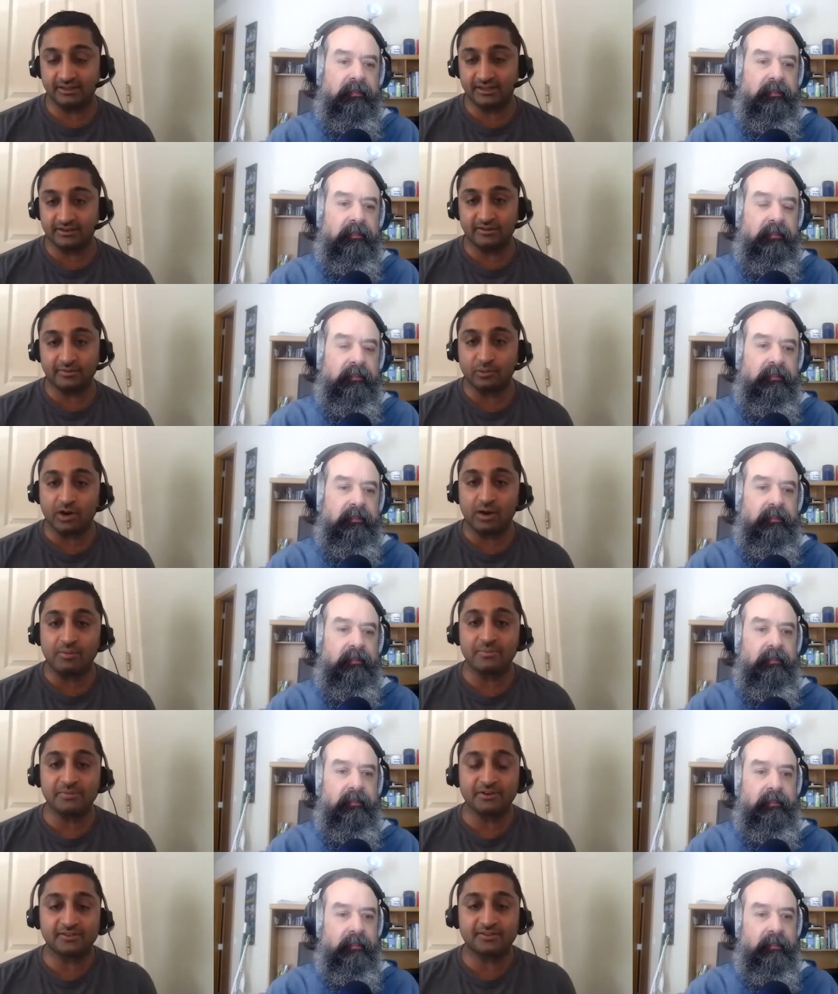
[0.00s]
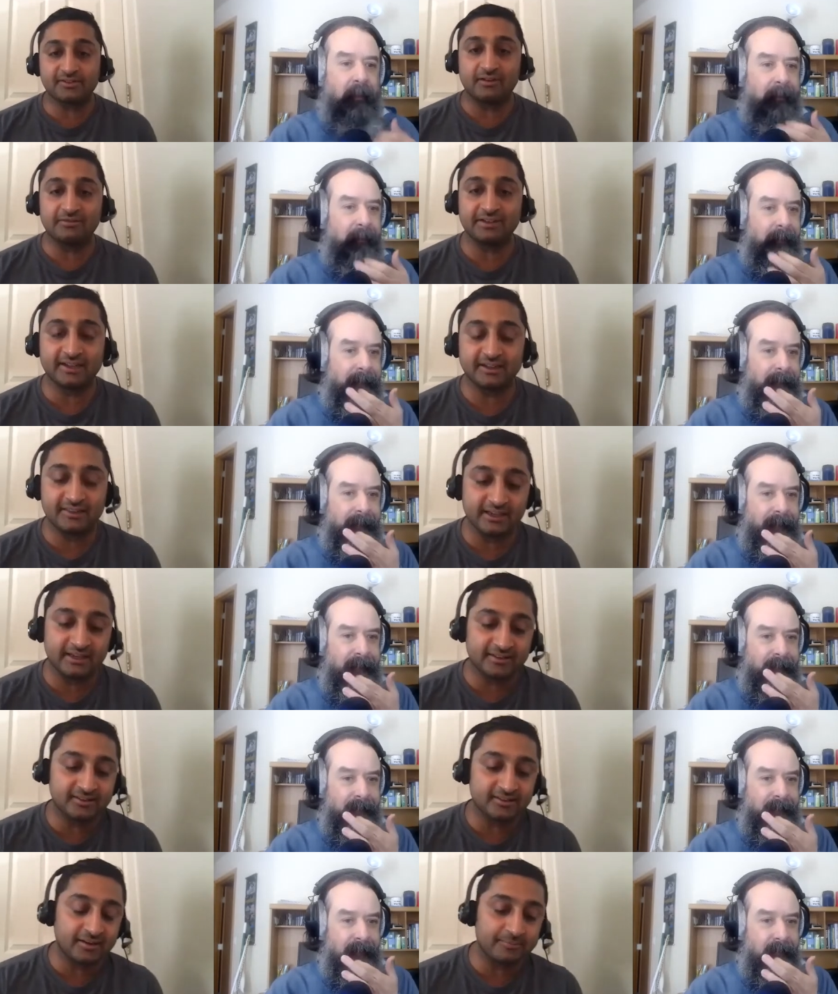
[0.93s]
Speaker 1: the problem you're solving, I think
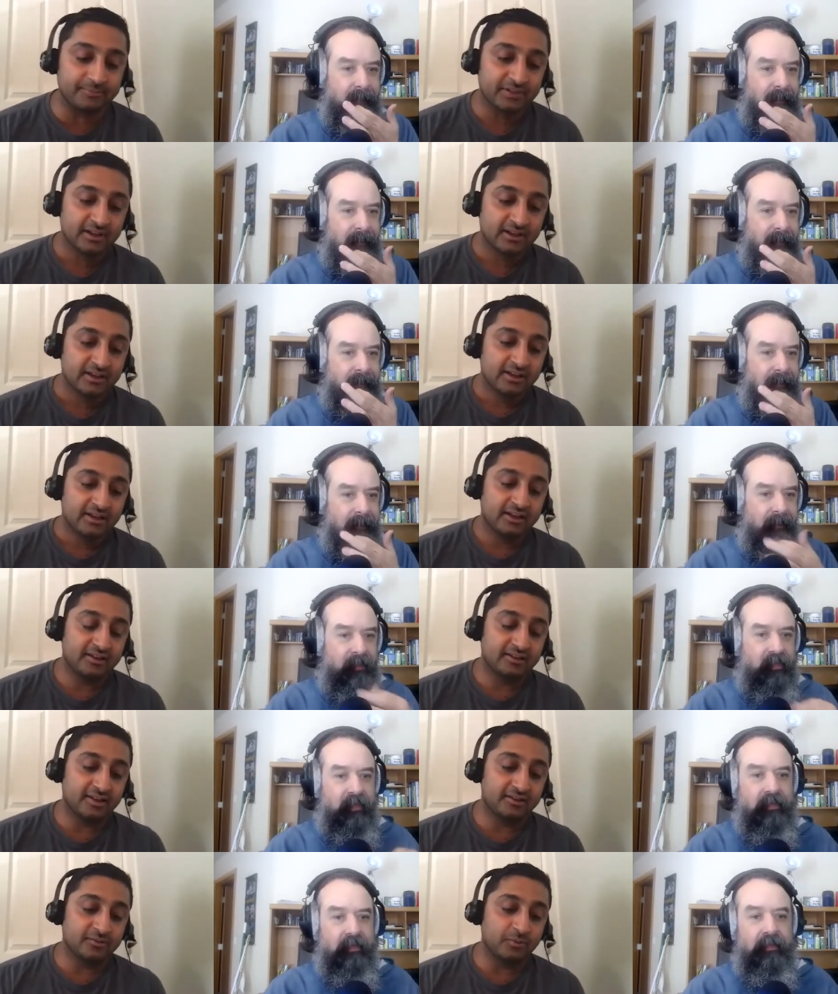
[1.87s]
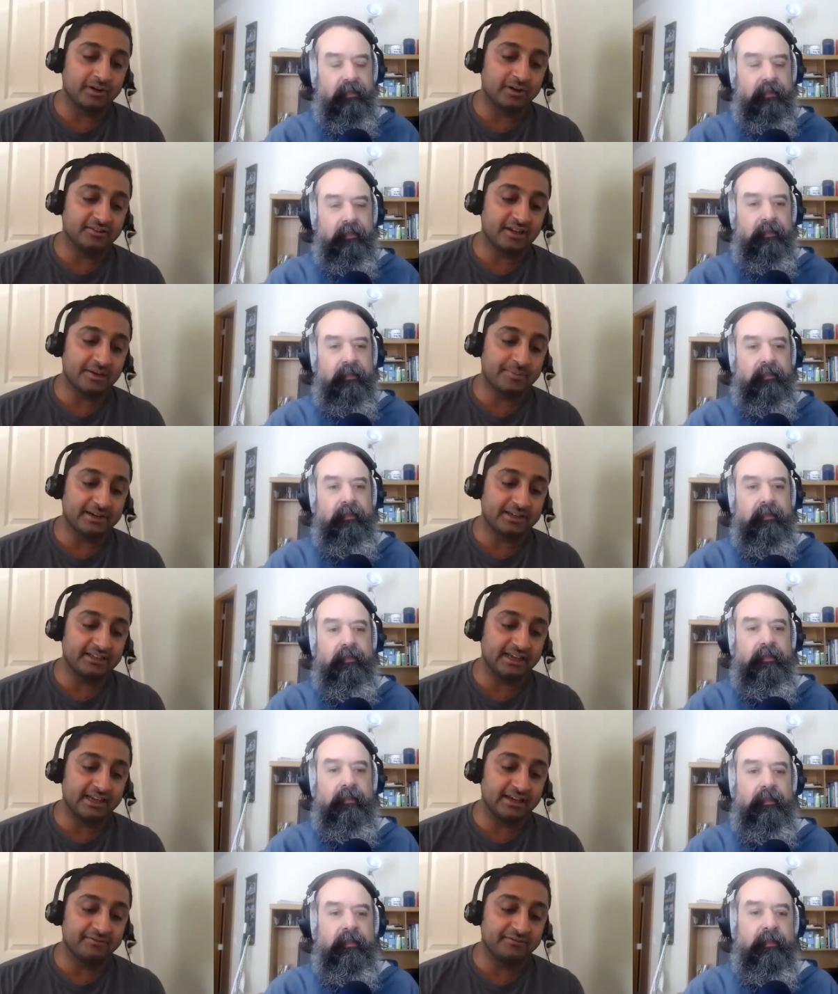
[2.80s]
is one tip I'd
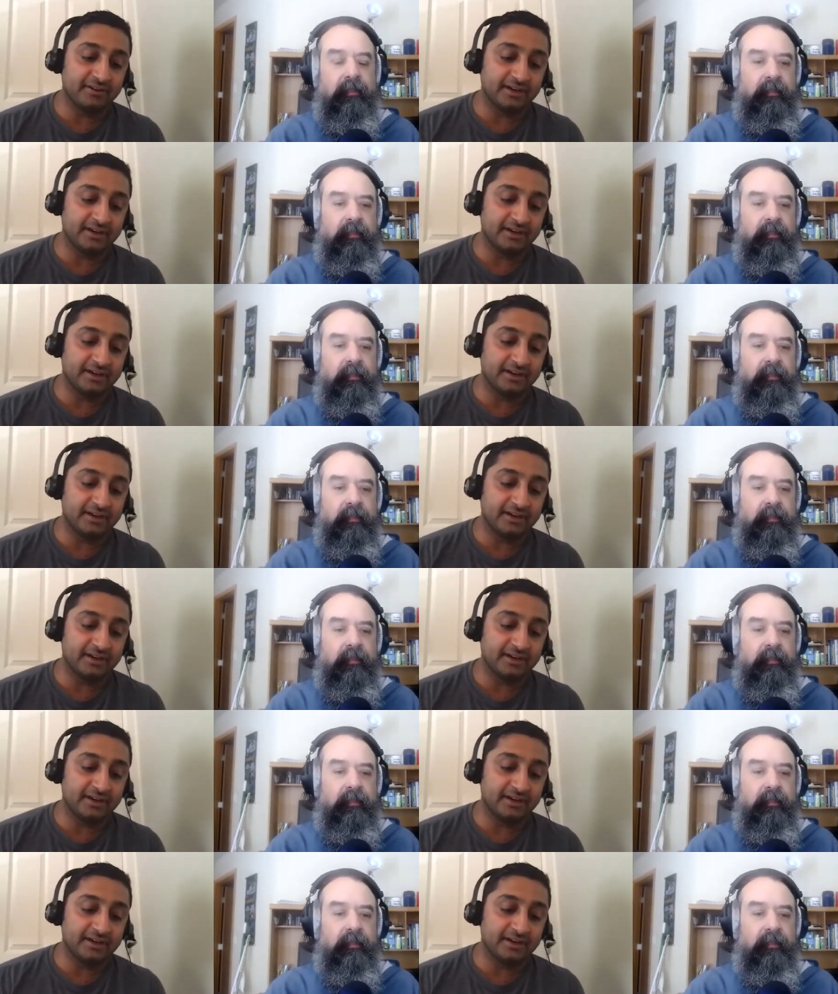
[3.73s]
give.